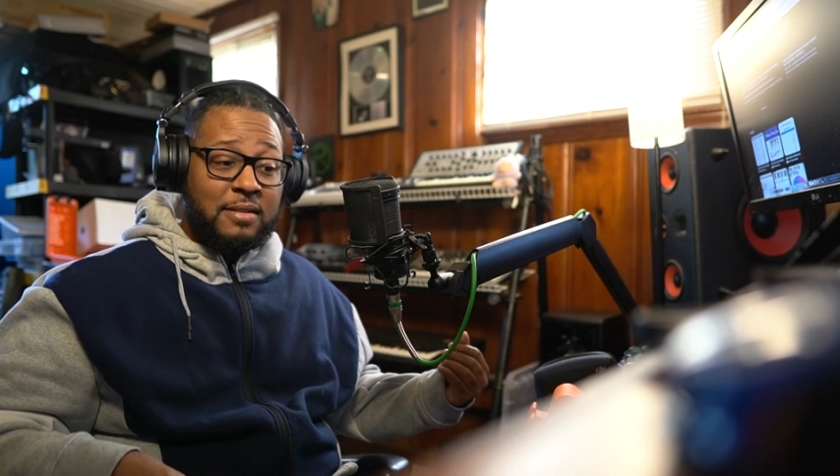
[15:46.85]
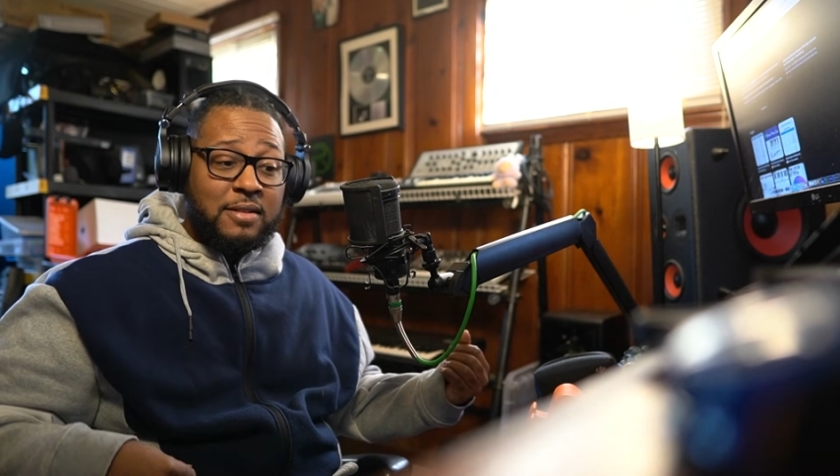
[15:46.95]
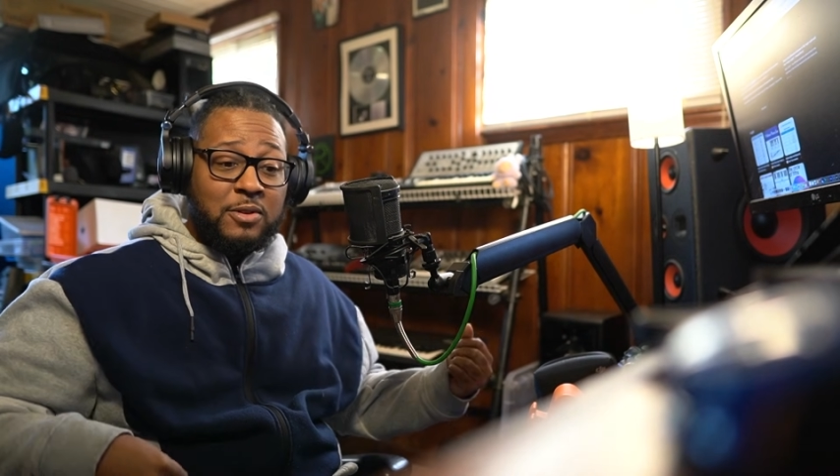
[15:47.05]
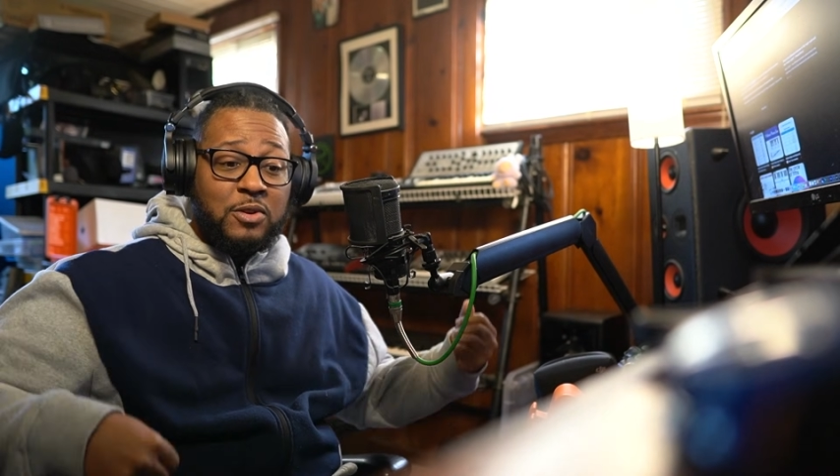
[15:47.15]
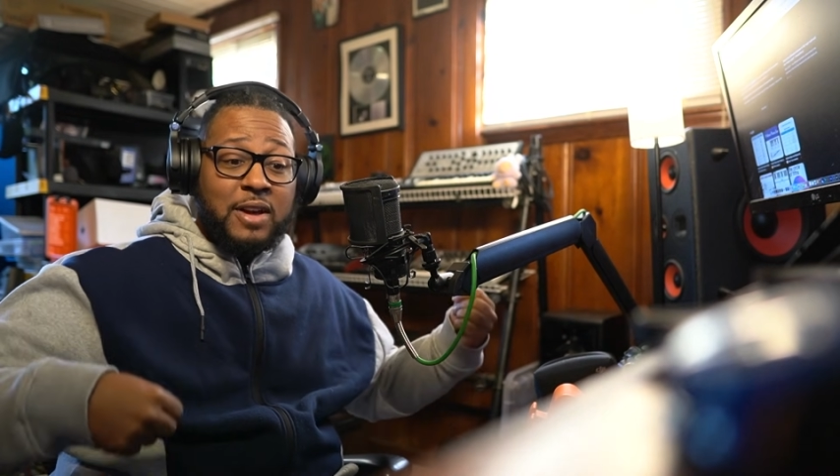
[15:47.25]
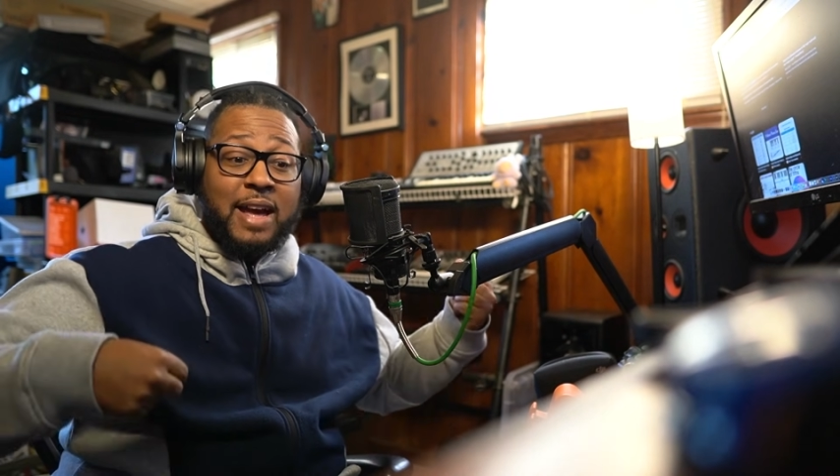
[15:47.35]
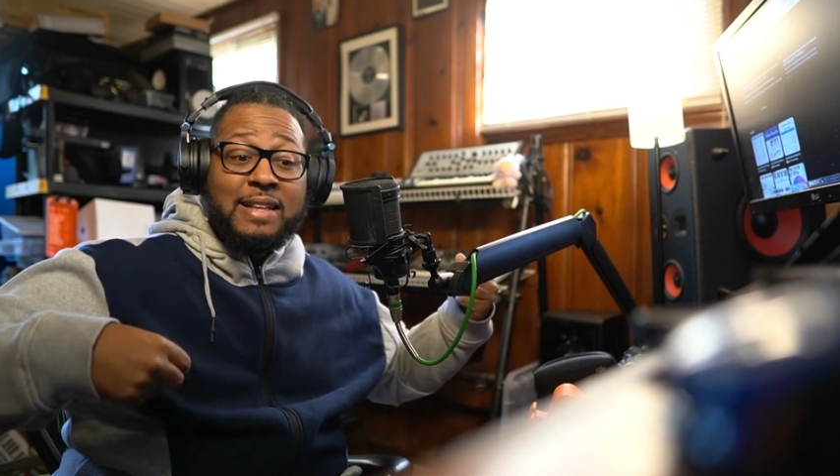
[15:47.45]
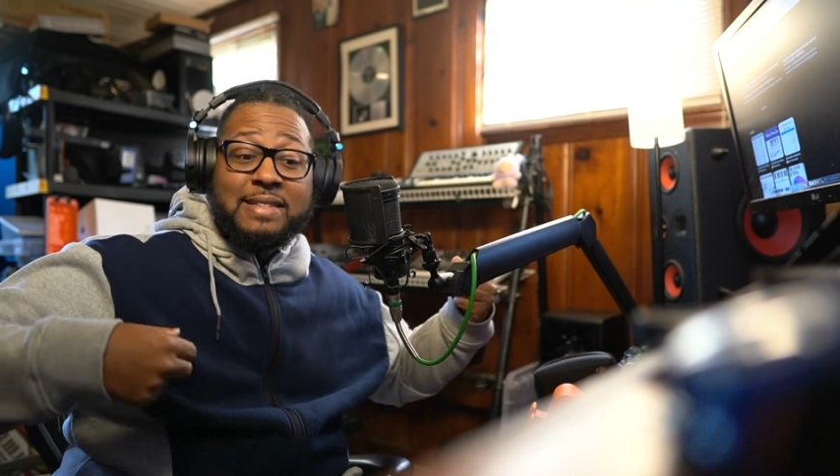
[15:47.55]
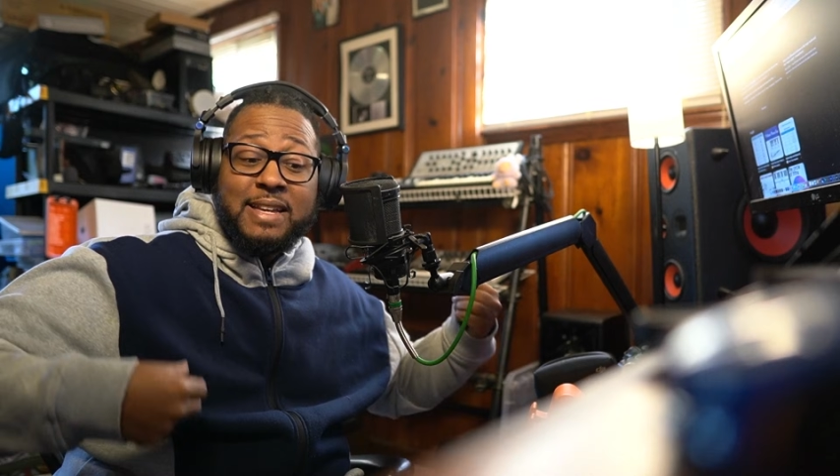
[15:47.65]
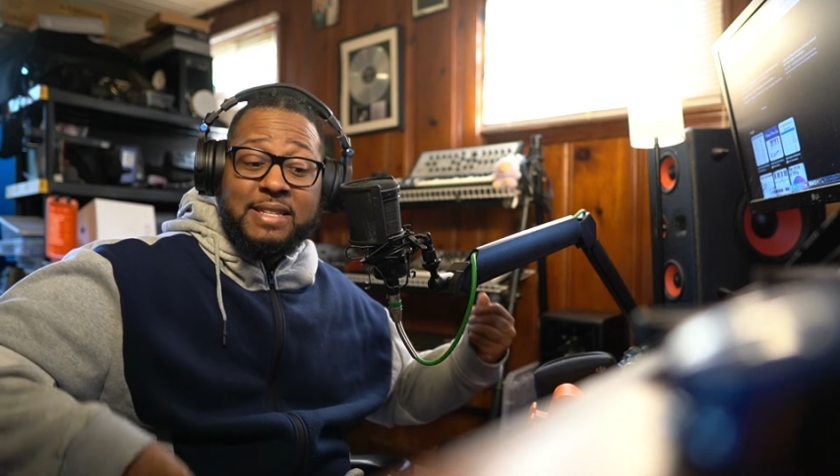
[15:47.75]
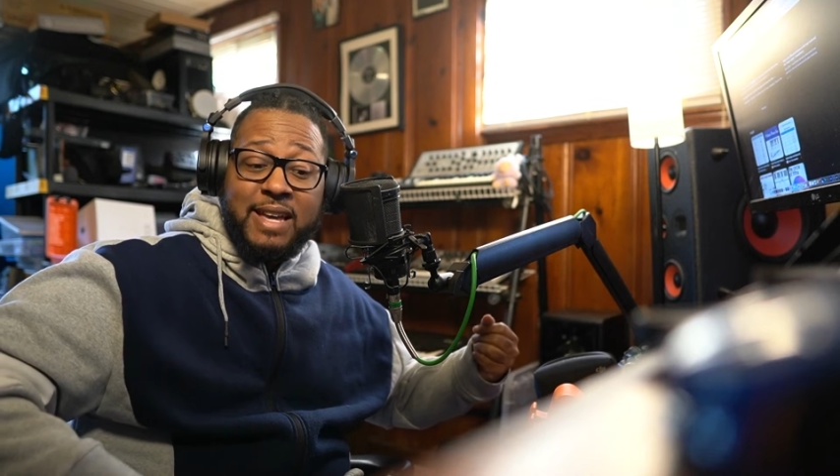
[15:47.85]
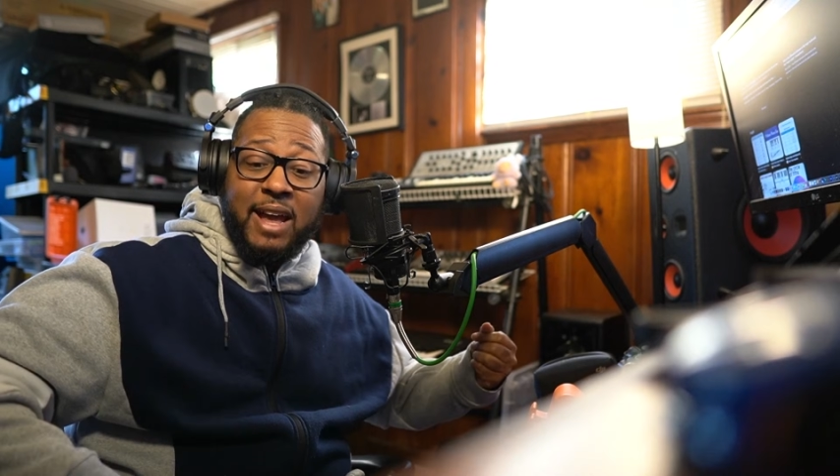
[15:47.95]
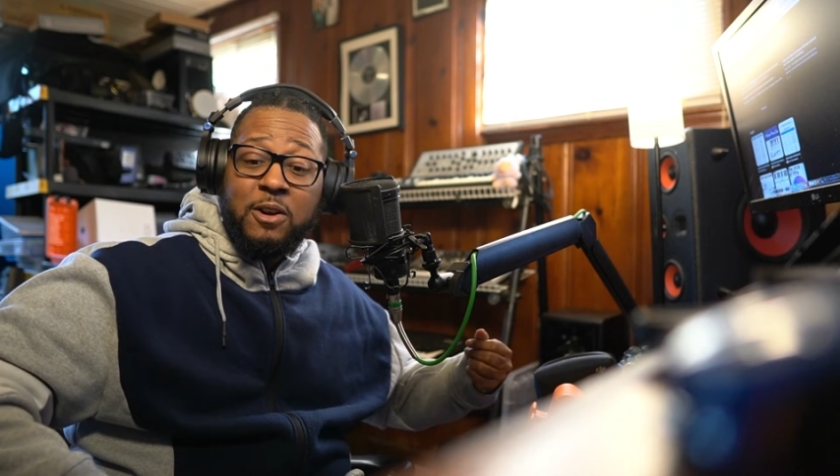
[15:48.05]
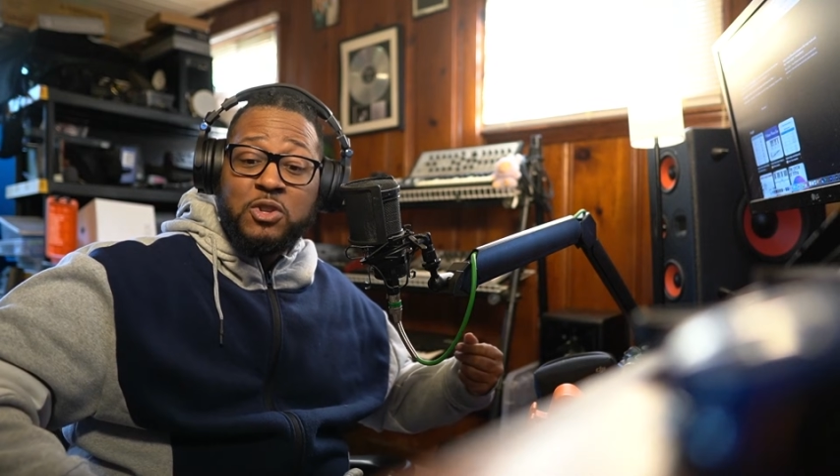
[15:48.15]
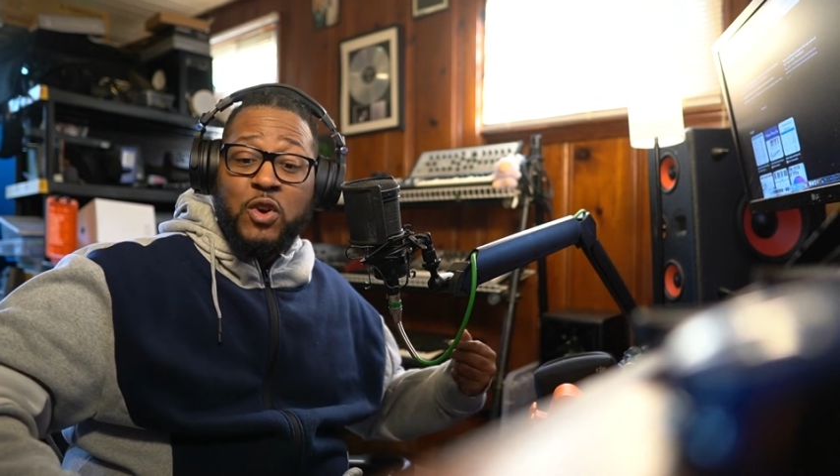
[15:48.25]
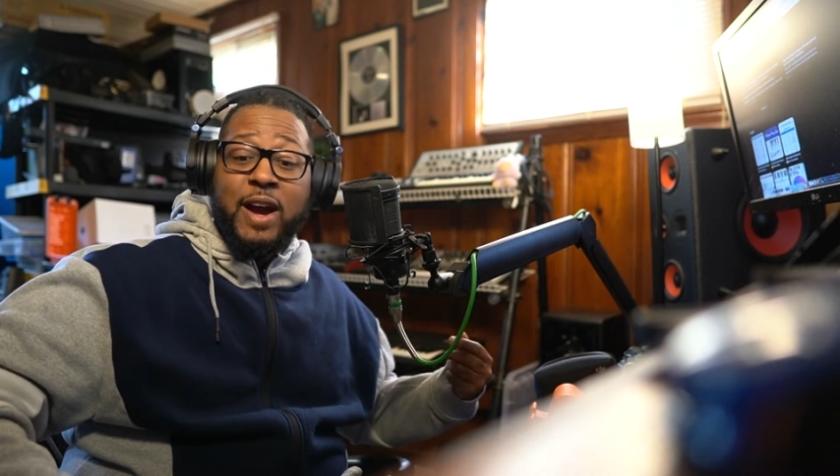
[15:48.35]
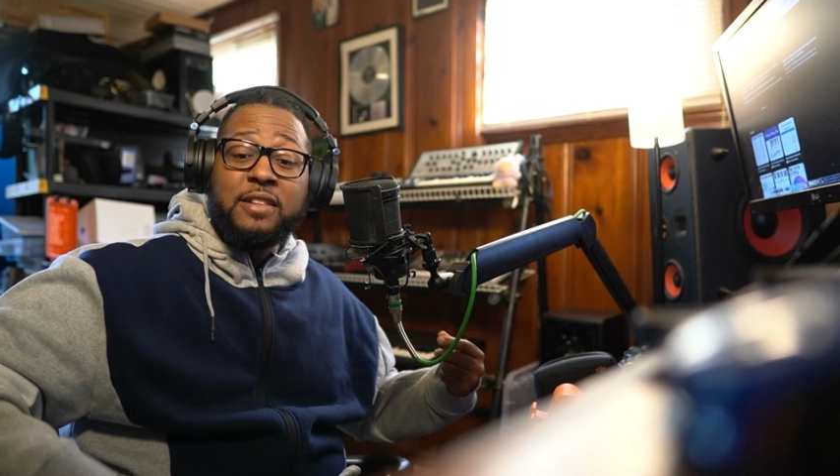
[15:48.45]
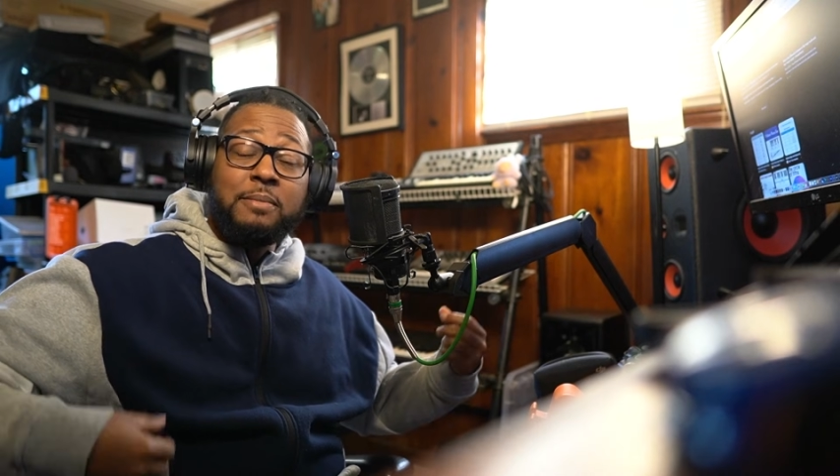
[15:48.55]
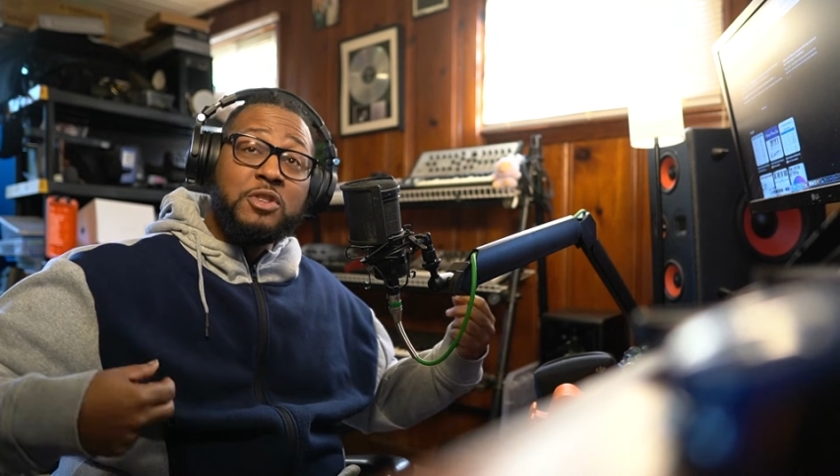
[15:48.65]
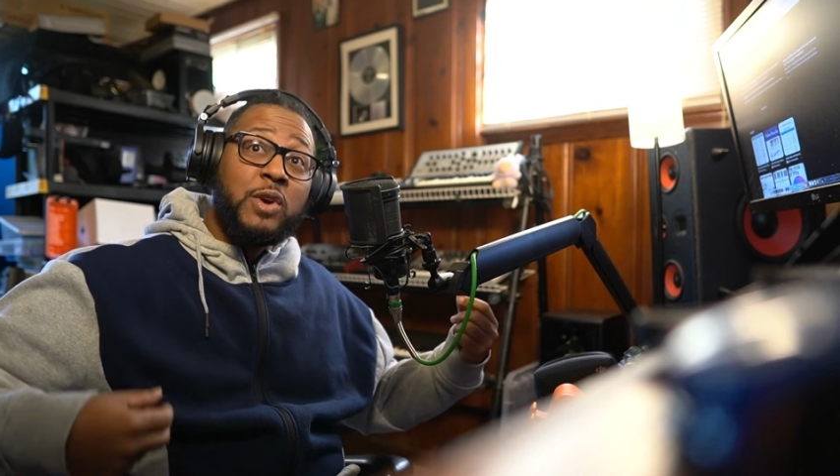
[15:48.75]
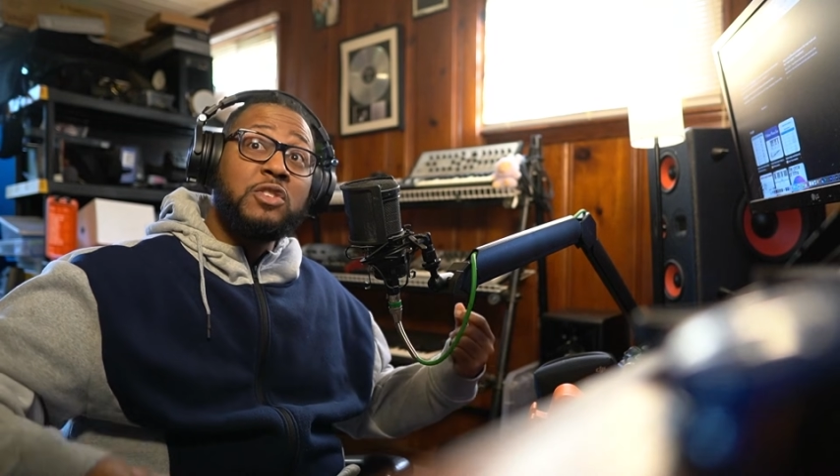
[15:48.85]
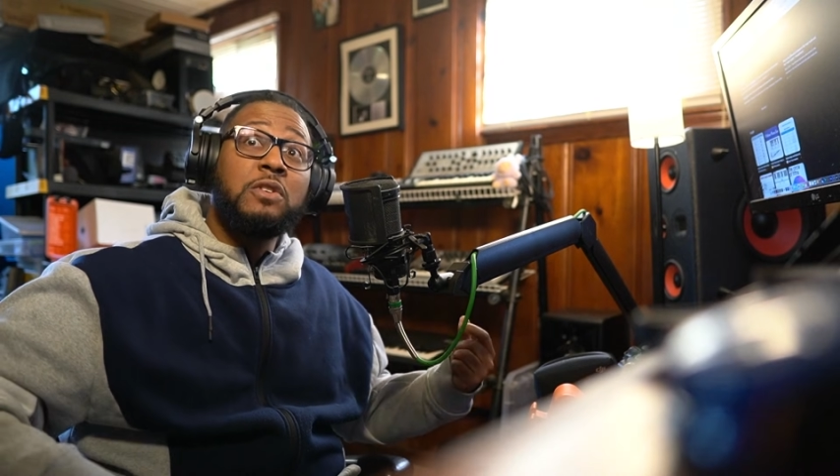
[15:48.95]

to kind of dictate or try to demonstrate